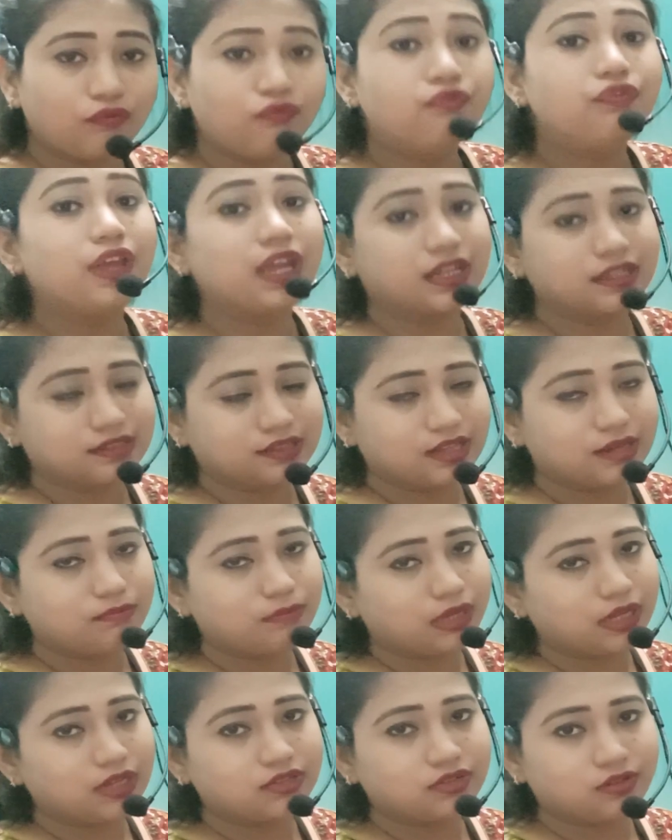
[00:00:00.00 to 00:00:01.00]
wings, and
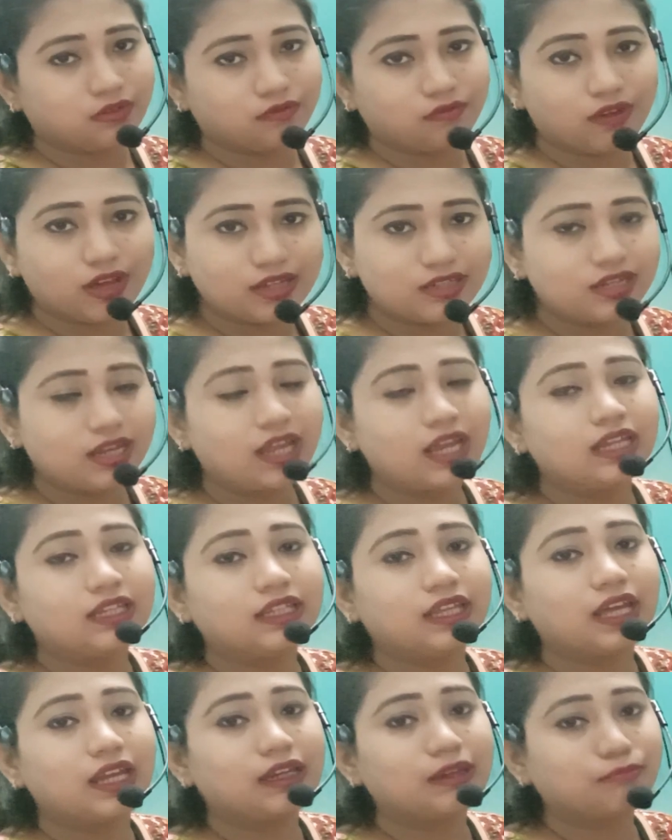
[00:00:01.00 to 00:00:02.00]
because of what,
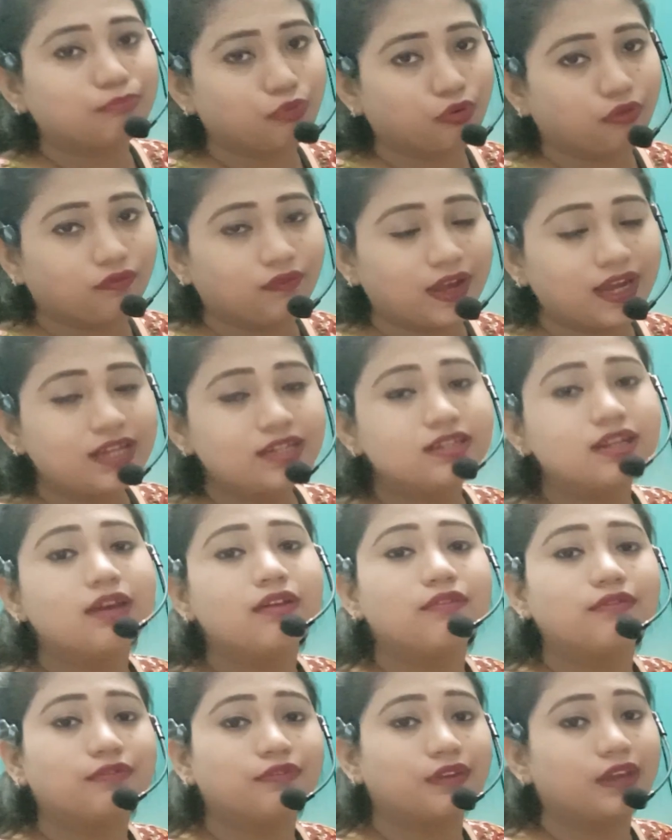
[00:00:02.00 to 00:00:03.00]
it can provide
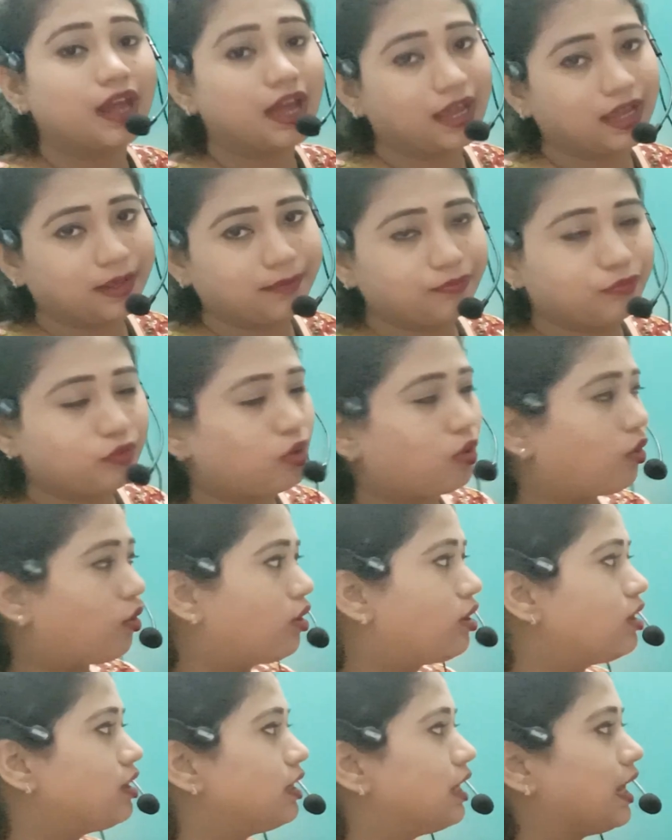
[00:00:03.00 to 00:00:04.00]
flying,
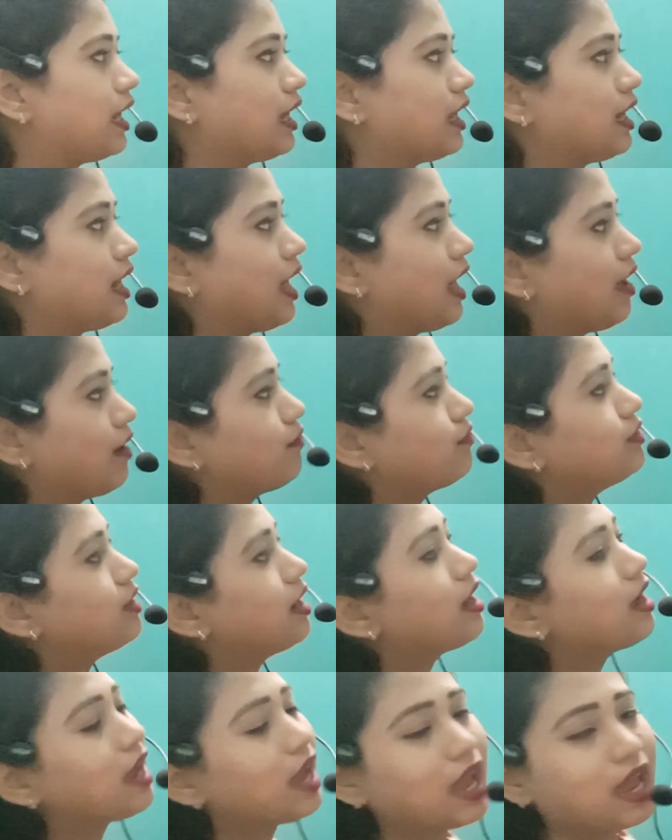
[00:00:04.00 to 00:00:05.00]
or they can have
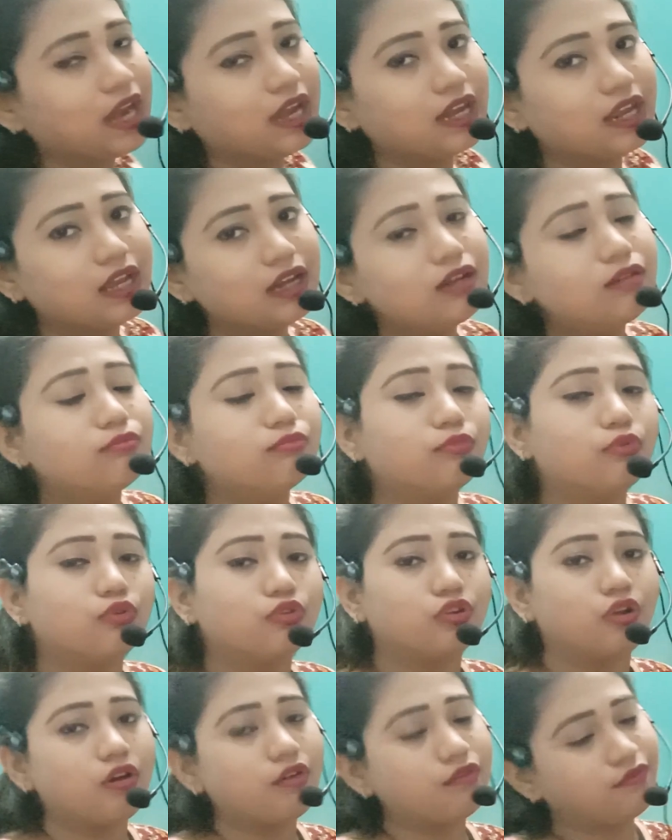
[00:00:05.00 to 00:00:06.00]
the aerial
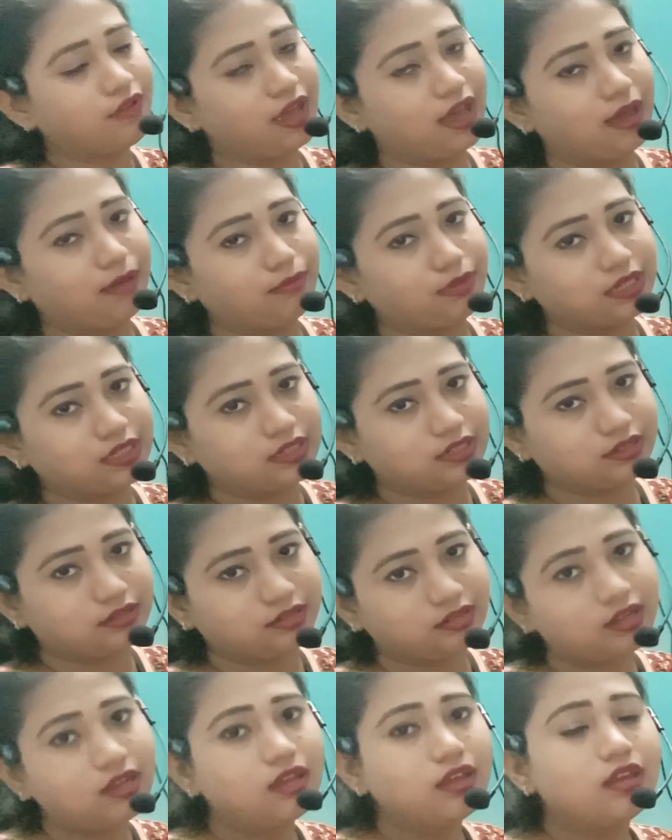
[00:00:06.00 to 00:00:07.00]
mode of
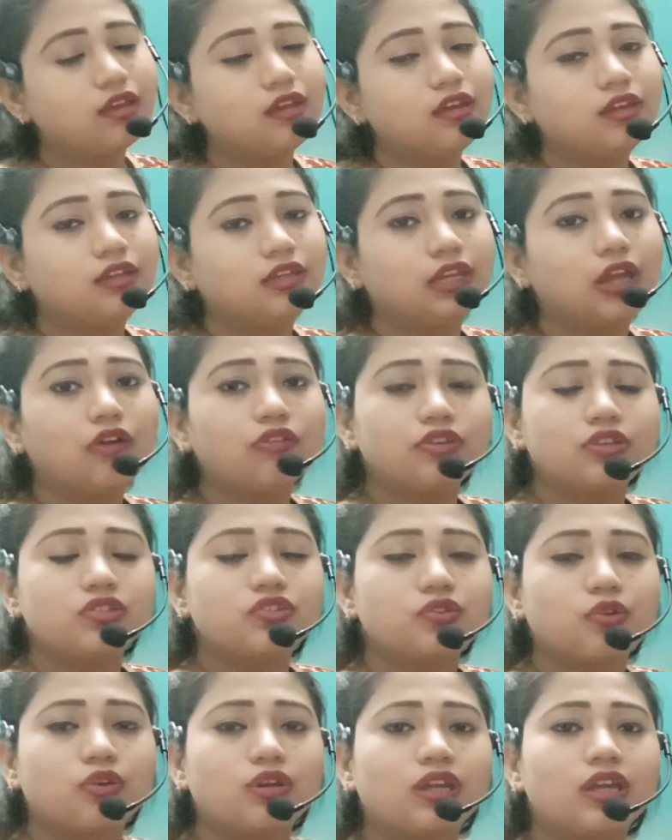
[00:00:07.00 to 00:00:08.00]
habitat. Now
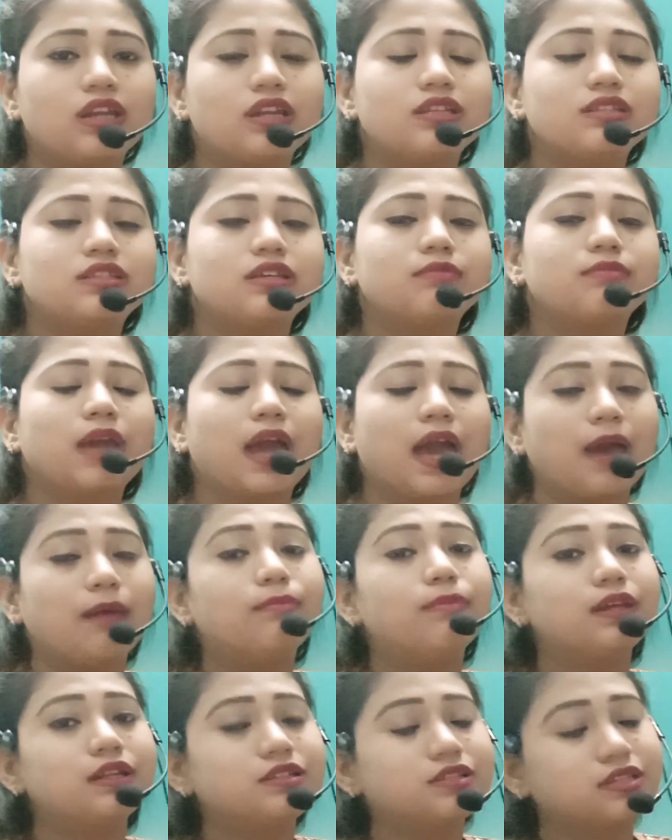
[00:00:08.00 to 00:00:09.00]
this organism
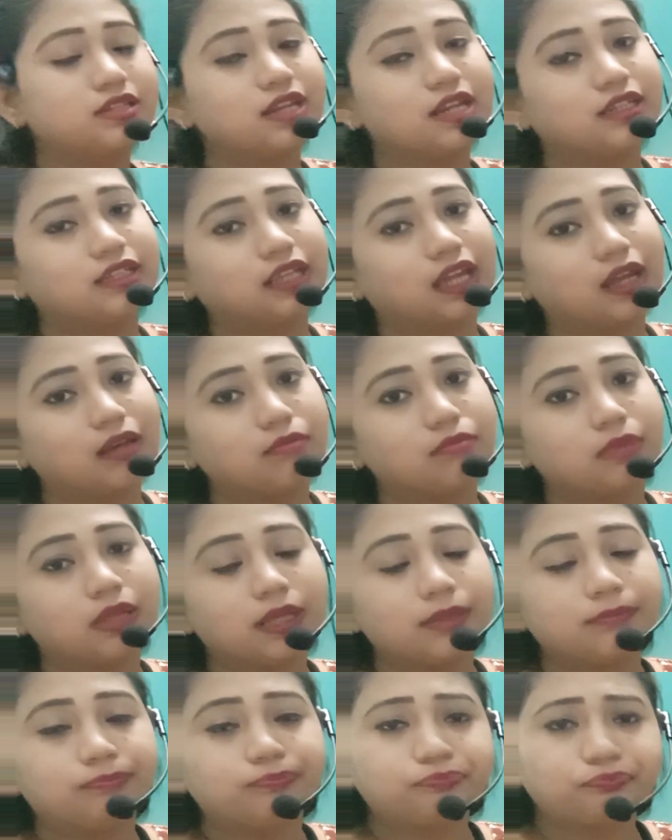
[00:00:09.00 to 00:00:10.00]
habits, that can
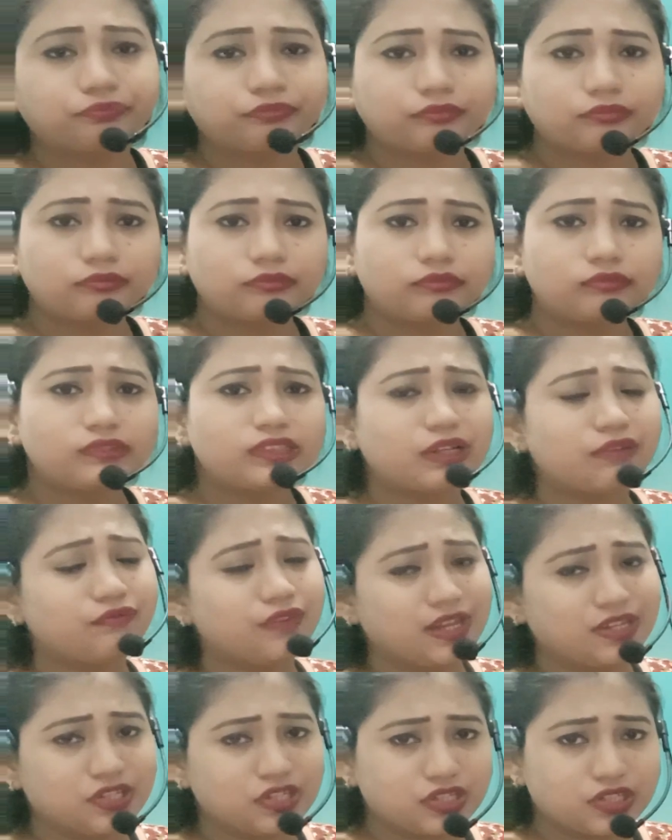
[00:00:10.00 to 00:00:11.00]
be
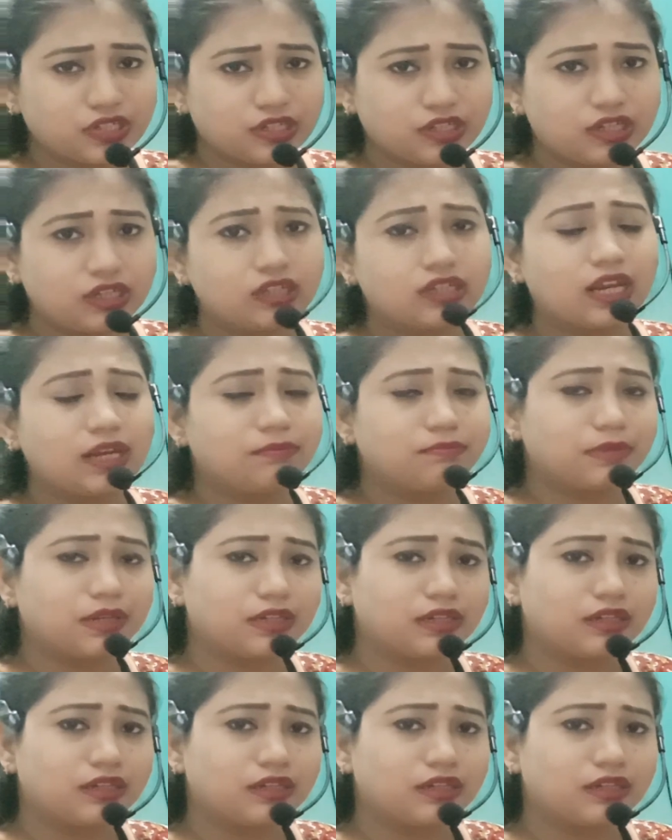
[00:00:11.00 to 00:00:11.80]
vegetarian, that